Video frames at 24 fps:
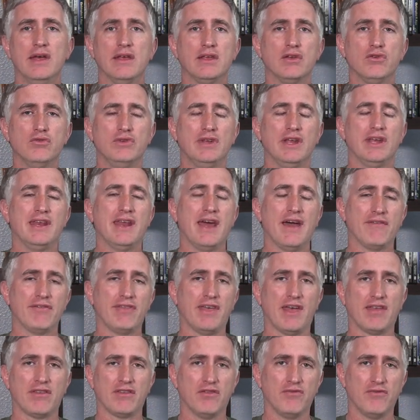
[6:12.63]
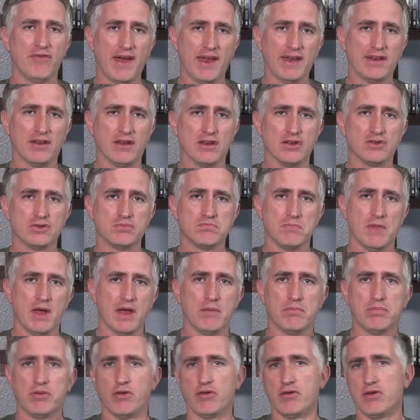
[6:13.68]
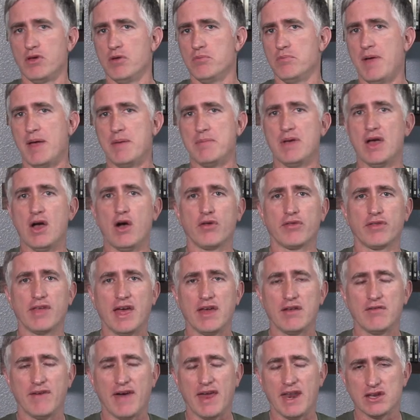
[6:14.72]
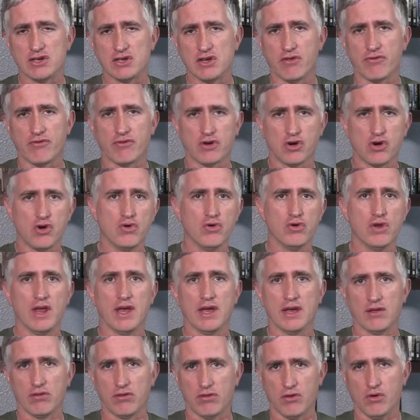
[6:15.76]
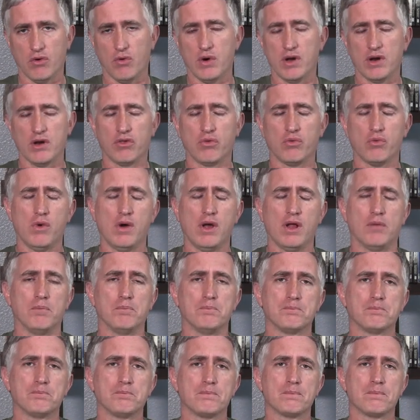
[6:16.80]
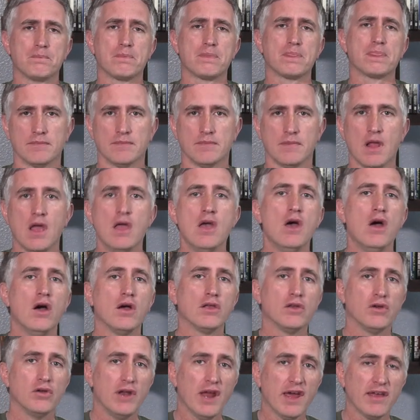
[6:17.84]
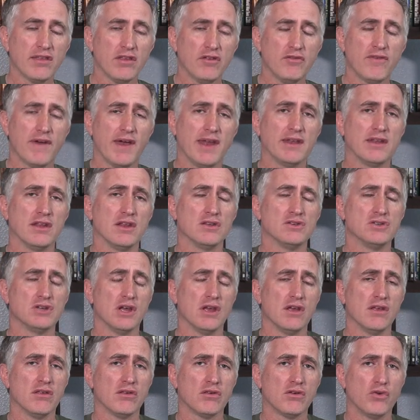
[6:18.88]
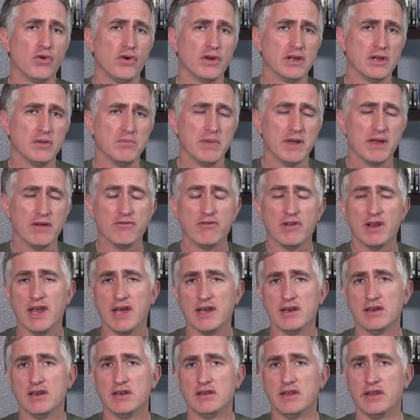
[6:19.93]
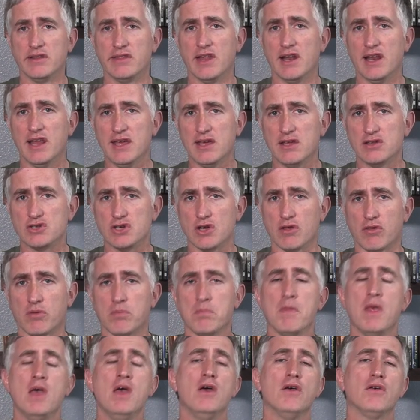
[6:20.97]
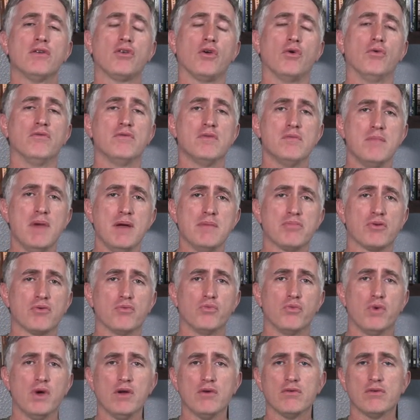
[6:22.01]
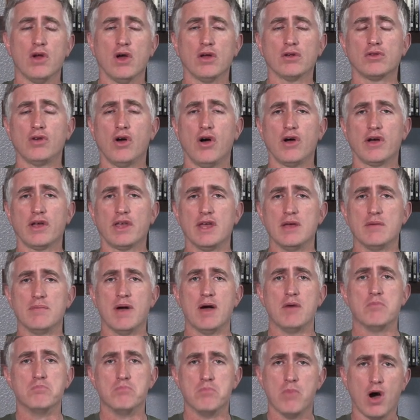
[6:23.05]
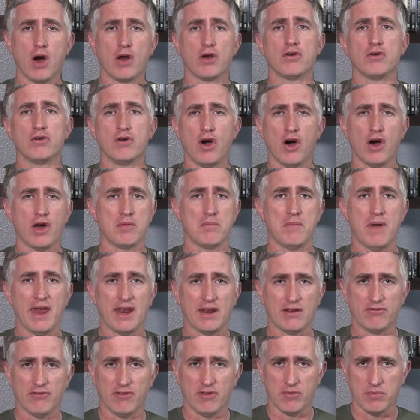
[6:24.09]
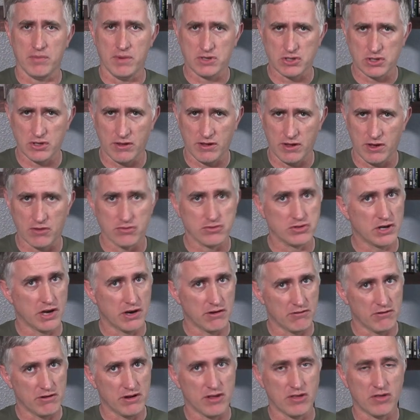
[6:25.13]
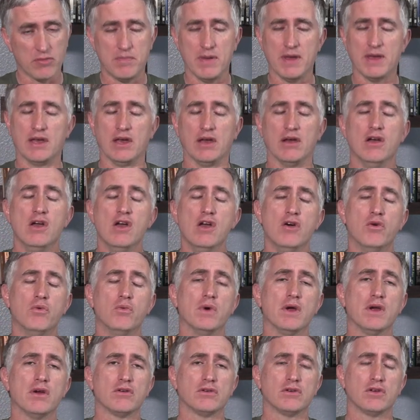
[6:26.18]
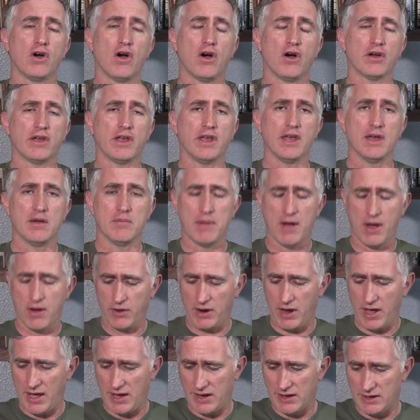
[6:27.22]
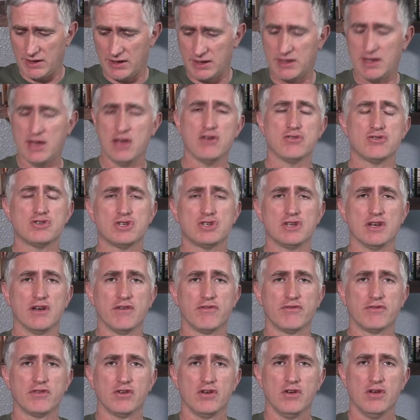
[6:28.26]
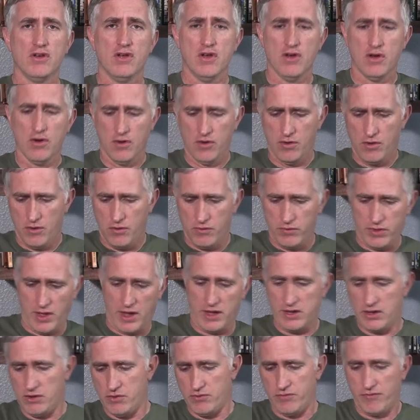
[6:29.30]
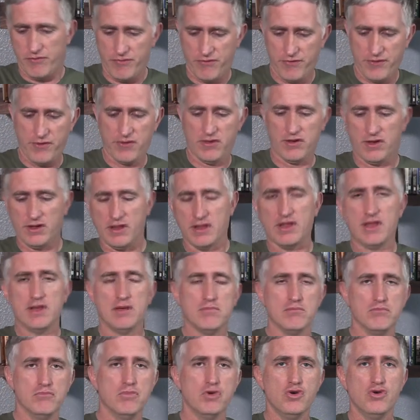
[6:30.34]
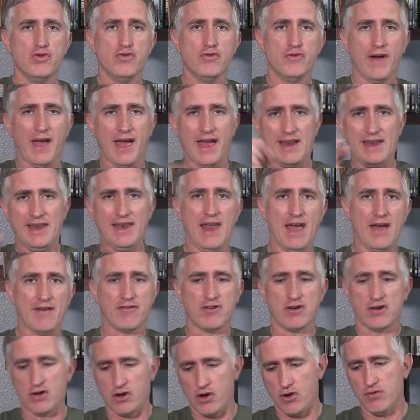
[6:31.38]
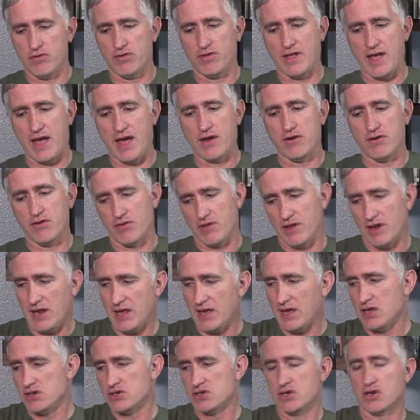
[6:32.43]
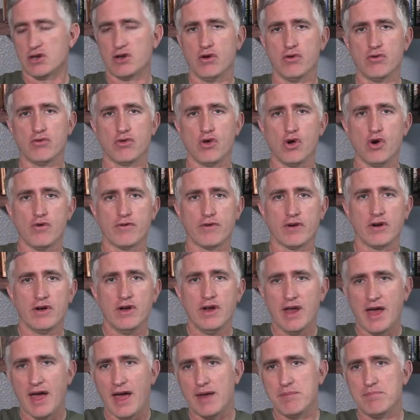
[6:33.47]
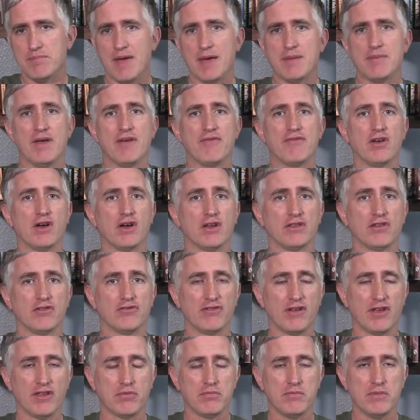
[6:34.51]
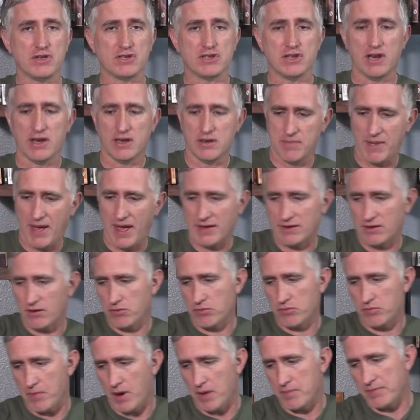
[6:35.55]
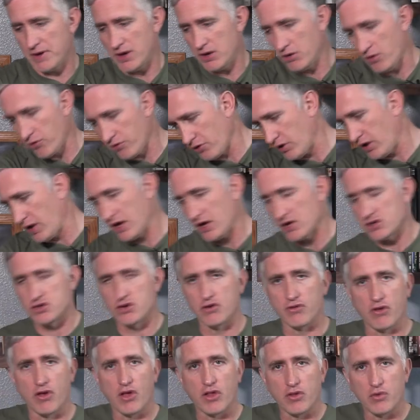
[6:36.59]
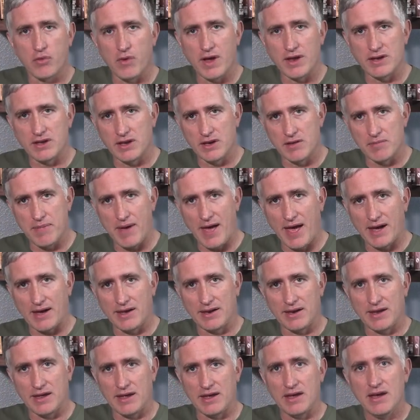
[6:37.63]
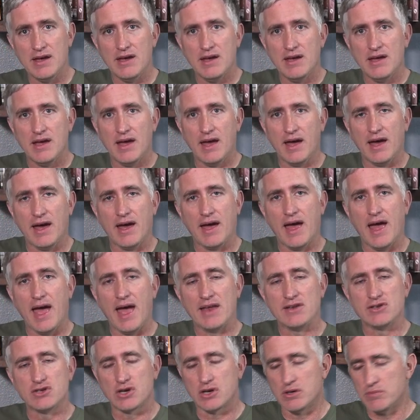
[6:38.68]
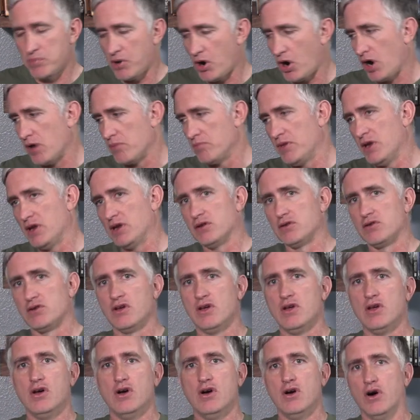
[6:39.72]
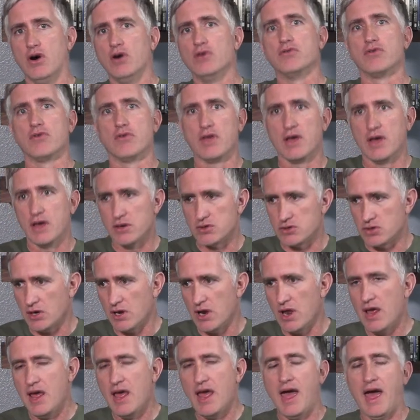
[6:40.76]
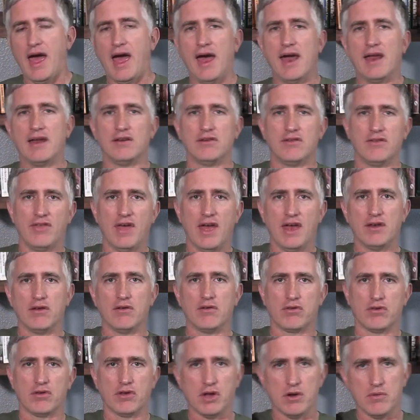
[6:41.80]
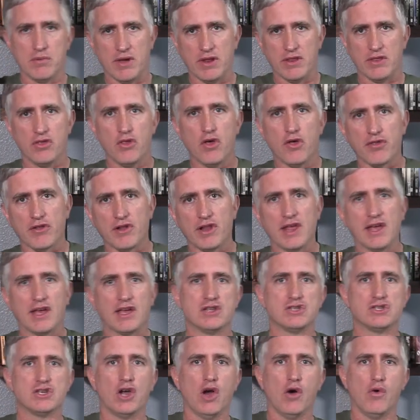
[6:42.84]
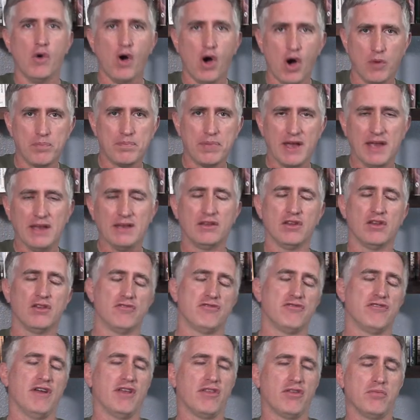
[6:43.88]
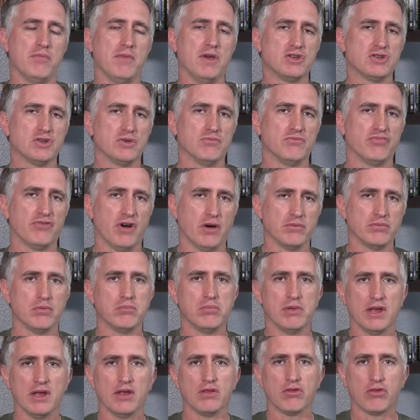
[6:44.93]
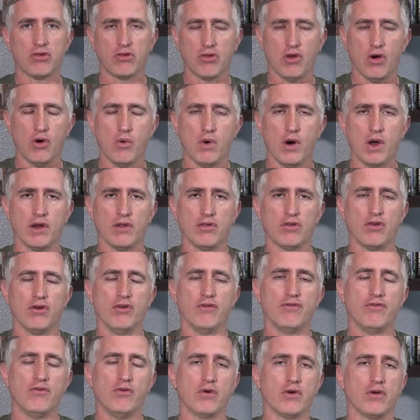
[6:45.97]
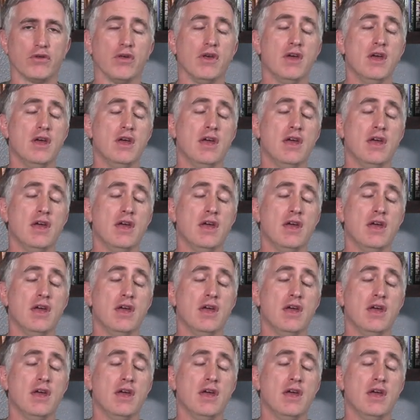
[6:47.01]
you did have that advantage. Uh, plus you maybe also had advantages for cooling and so on as well. Your next advantage is going to be related to the linkages. So remember, we are not talking about modern automatic transmissions here, generally speaking. We are talking about a gear shift that you physically move a lever goes down there's a linkage goes over and maybe if you got the transmission at the back there might be another linkage goes all the way to the back of the uh, engine compartment under the engine and then there's going to be another linkage go up into the transmission probably and so on and so forth.